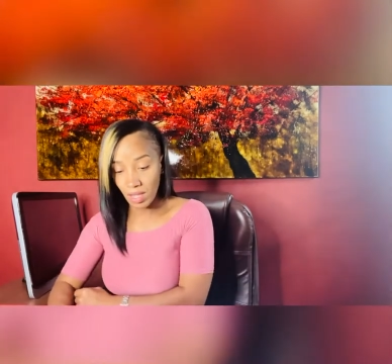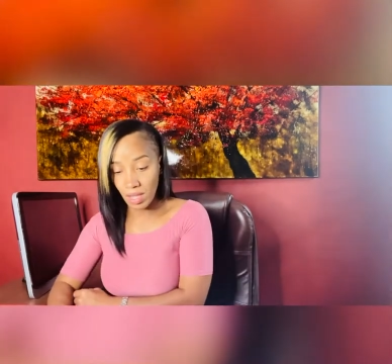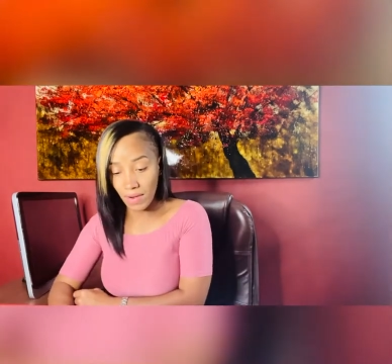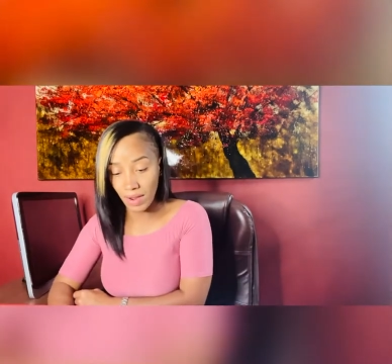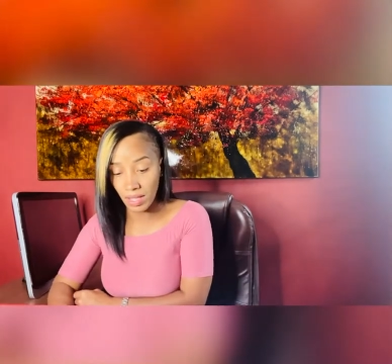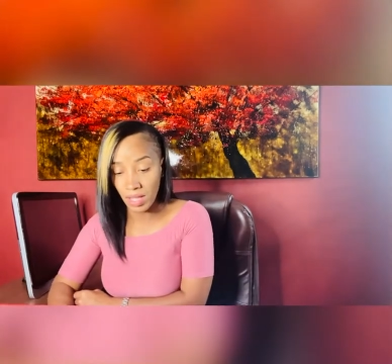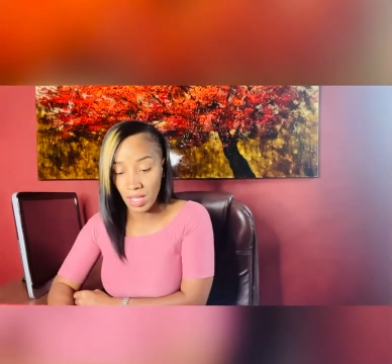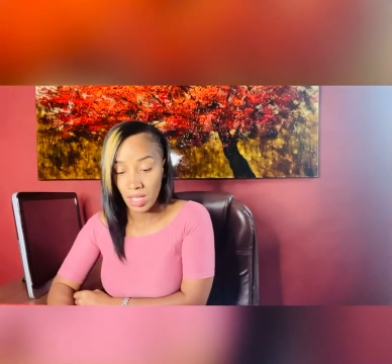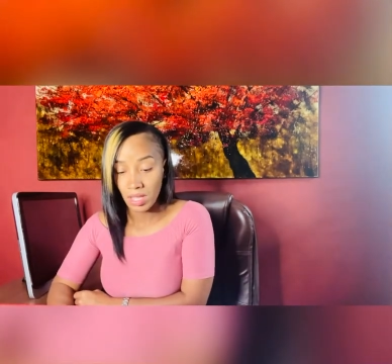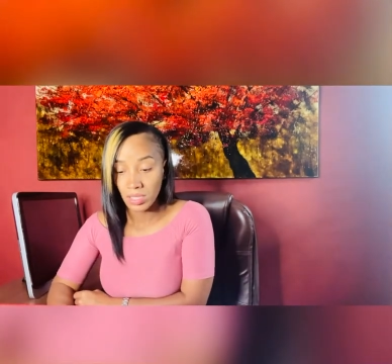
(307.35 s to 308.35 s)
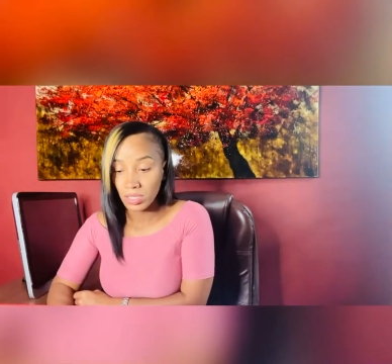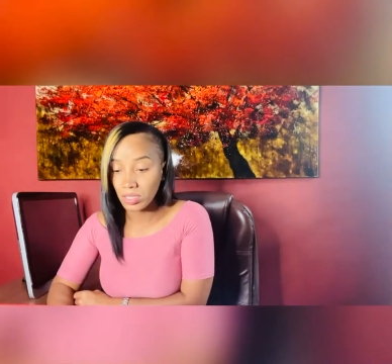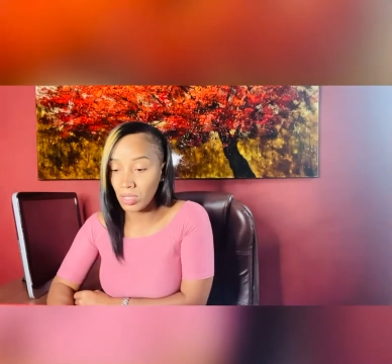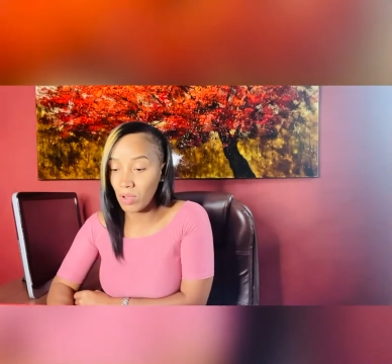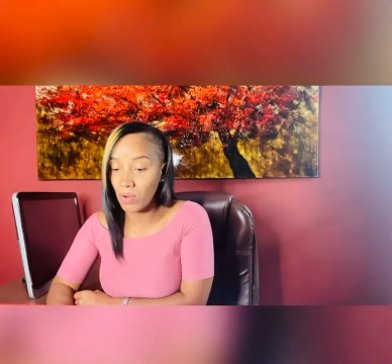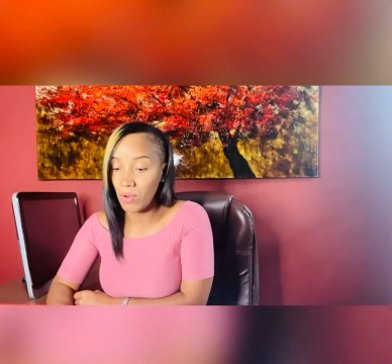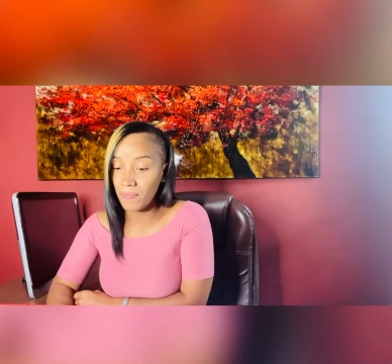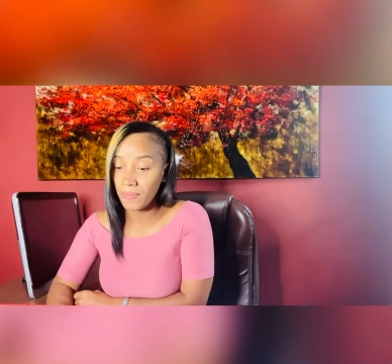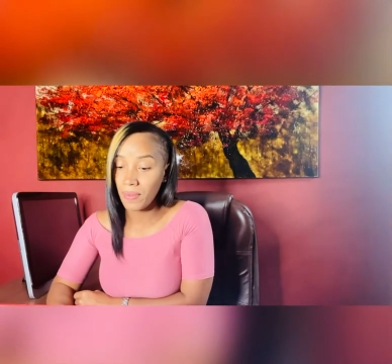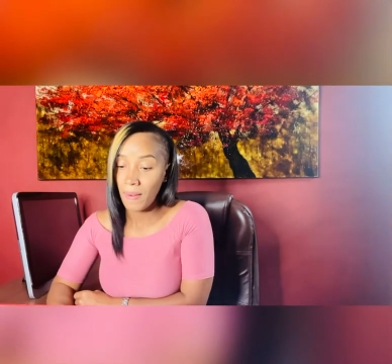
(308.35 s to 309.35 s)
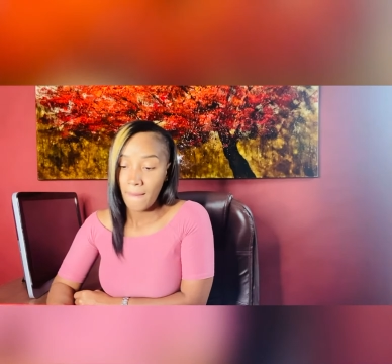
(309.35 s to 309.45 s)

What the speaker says: All right, so